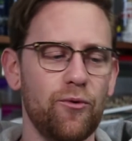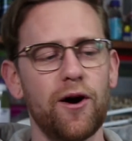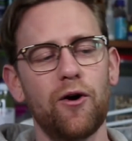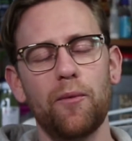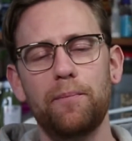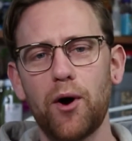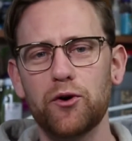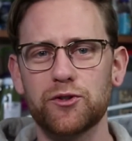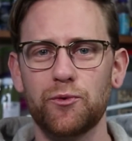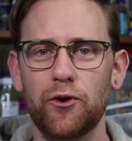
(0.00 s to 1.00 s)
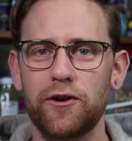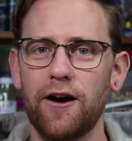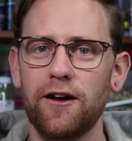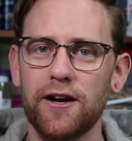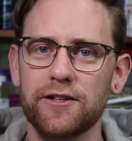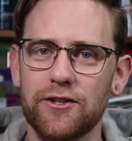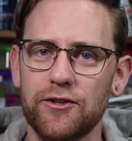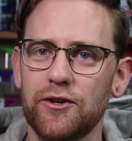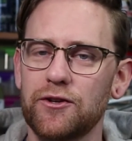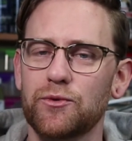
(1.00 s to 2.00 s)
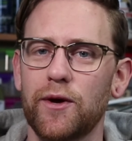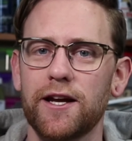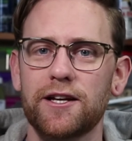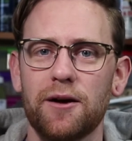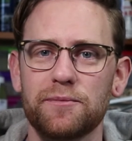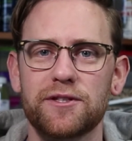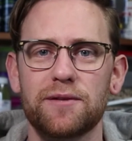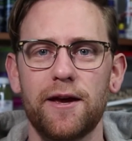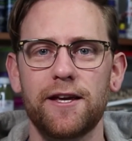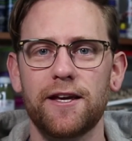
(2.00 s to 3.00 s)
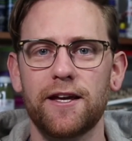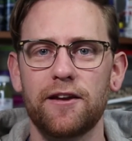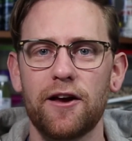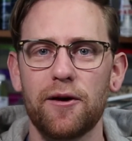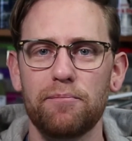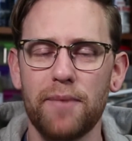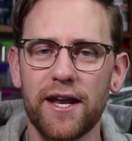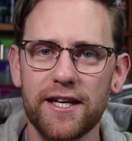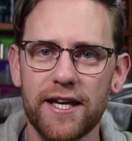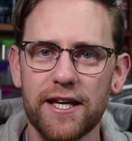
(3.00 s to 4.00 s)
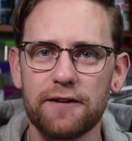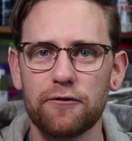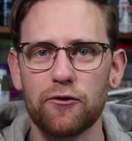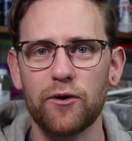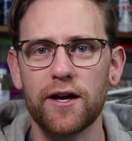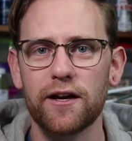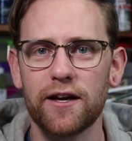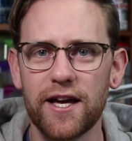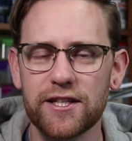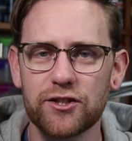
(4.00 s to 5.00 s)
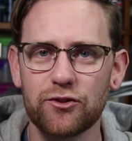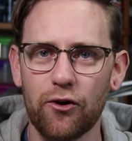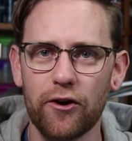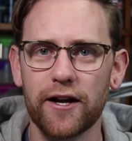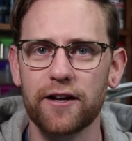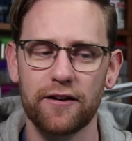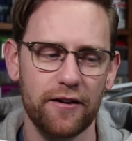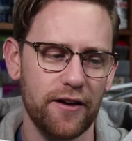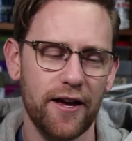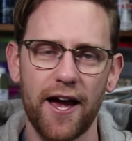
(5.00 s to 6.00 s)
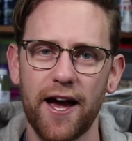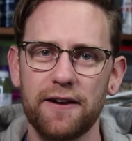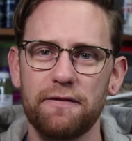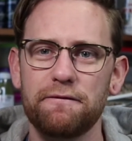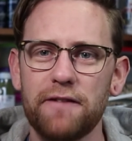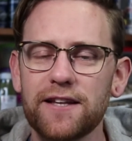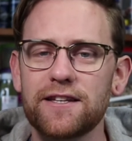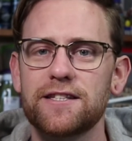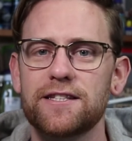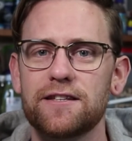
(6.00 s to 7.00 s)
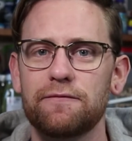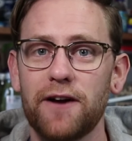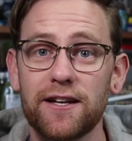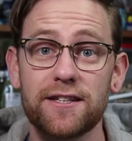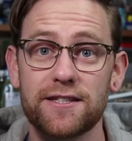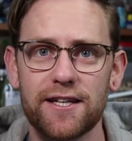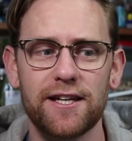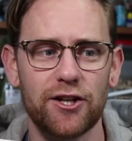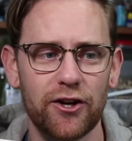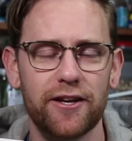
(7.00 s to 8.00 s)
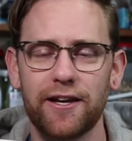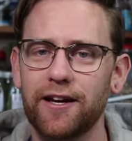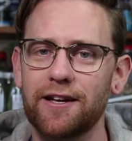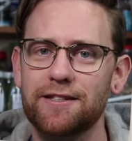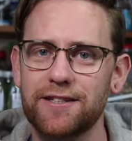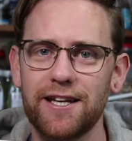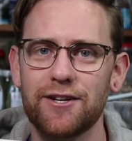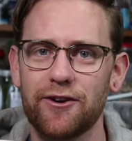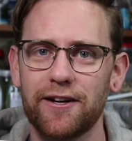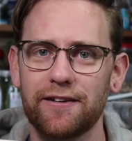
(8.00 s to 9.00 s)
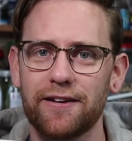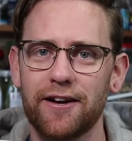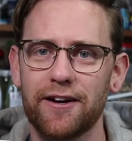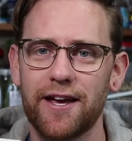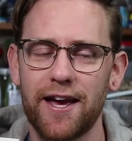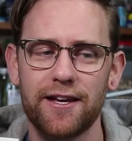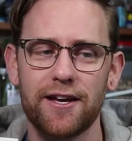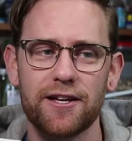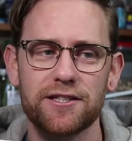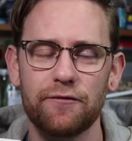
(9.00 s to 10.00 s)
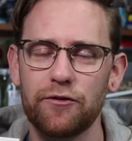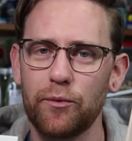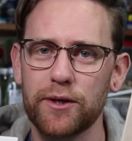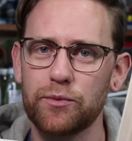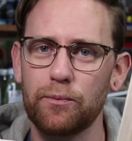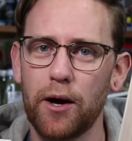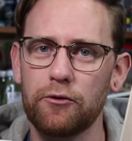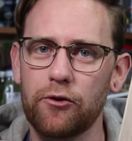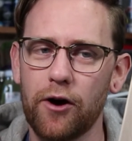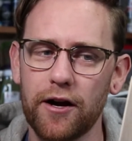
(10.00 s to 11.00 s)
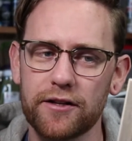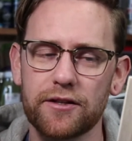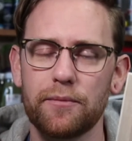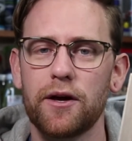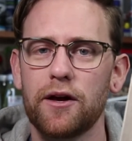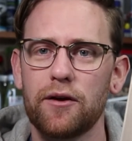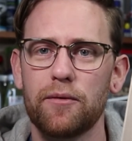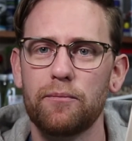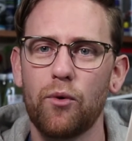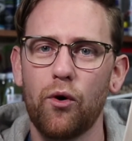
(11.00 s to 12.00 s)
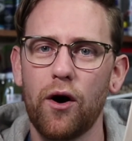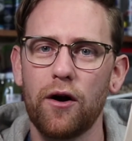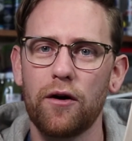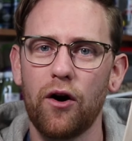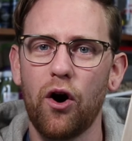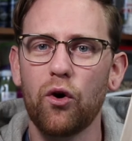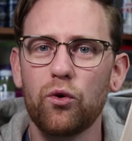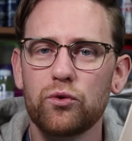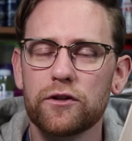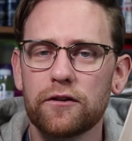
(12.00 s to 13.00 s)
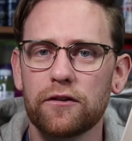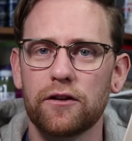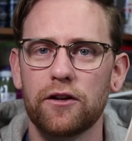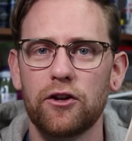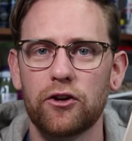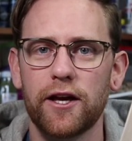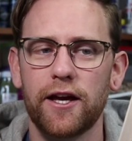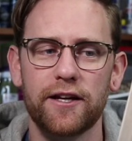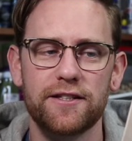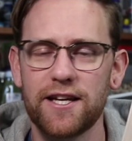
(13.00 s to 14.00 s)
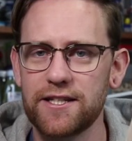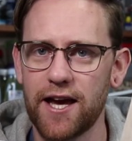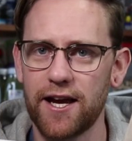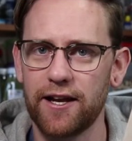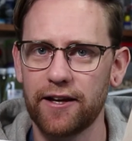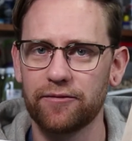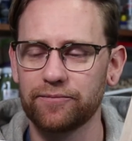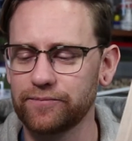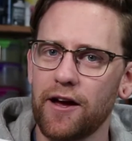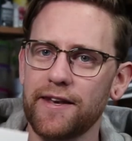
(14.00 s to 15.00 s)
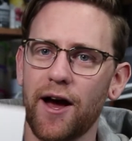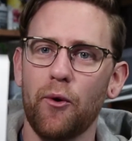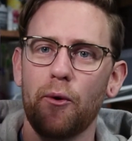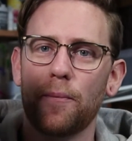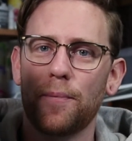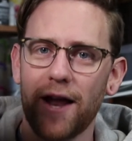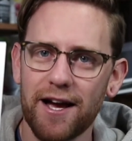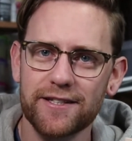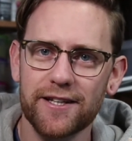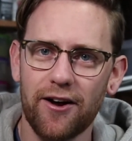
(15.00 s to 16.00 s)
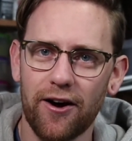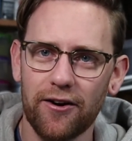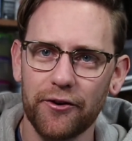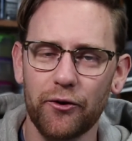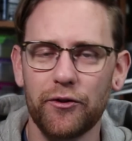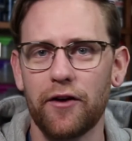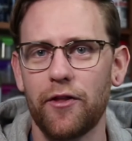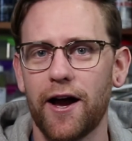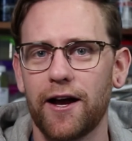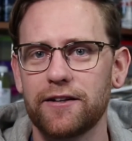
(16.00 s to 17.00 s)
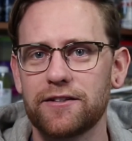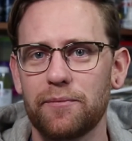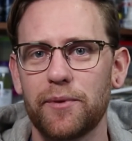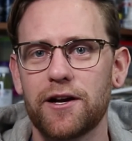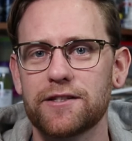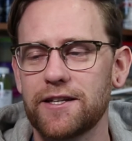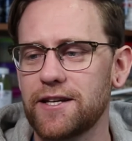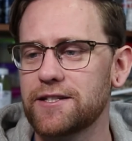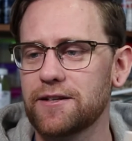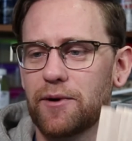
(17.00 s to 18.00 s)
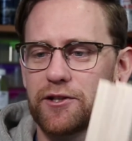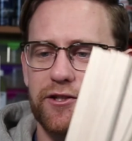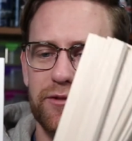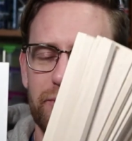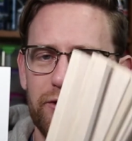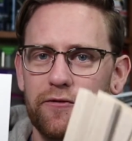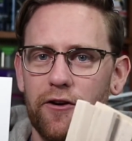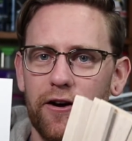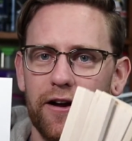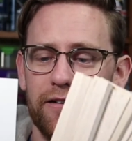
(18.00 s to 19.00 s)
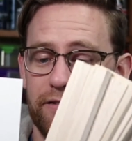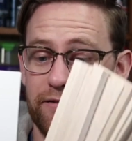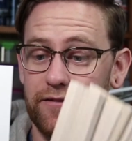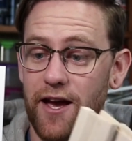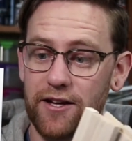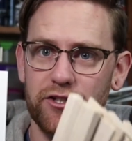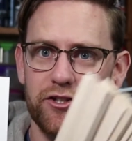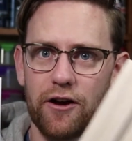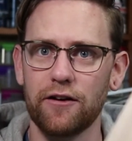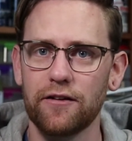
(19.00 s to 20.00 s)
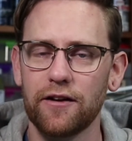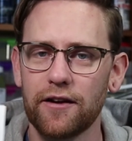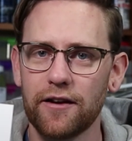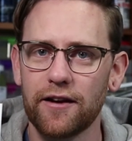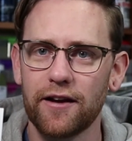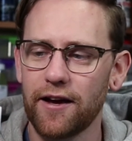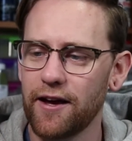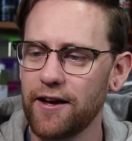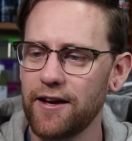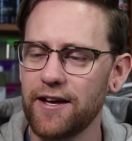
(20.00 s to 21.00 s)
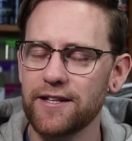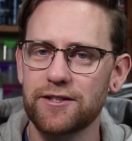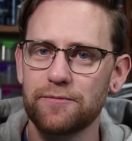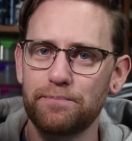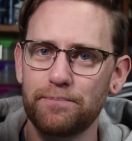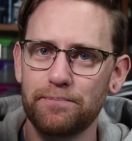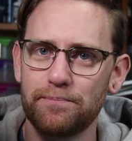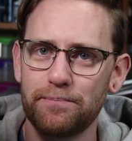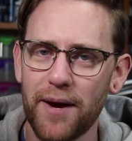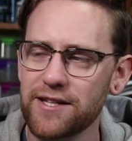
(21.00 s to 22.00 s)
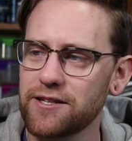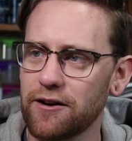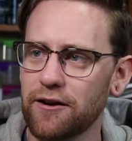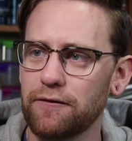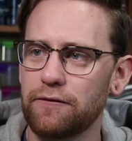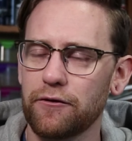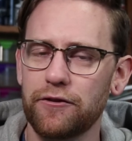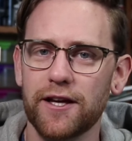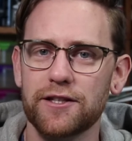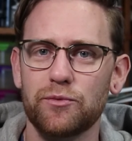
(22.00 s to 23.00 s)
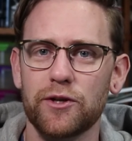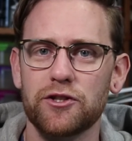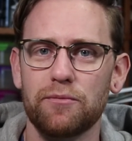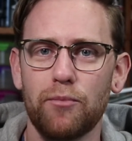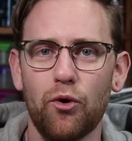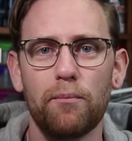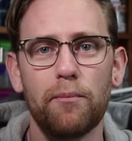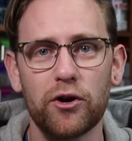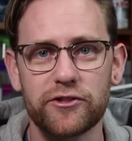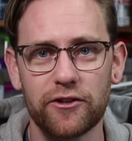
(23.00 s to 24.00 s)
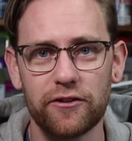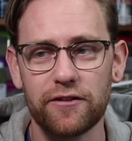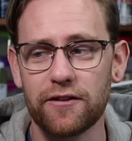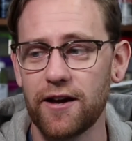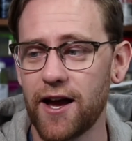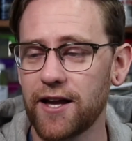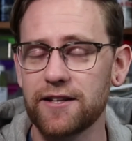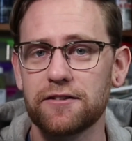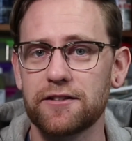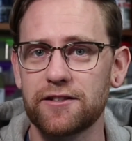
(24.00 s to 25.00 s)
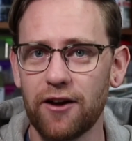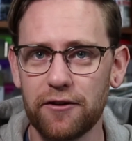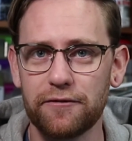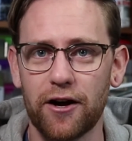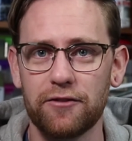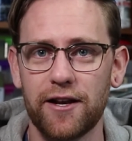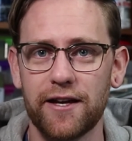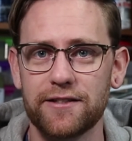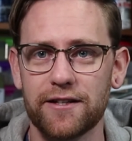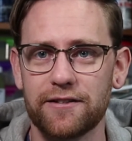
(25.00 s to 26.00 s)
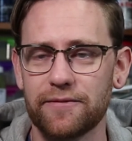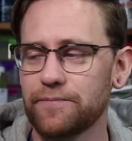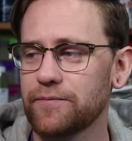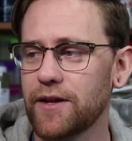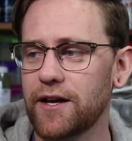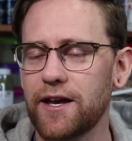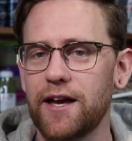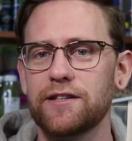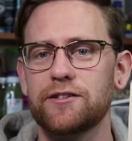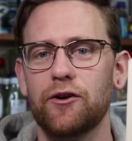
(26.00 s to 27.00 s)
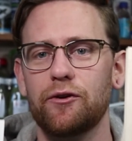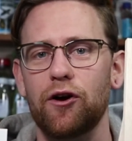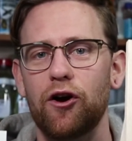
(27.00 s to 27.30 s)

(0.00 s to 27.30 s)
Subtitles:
Well, balsa wood I like to use when it comes to making medieval, historic and fantasy looking scenery. Okay, something which might require some more older looking detailing. Now plasticard on the other hand, because it is much smoother in texture, it's better for things which are more modern and sci-fi related. Okay, so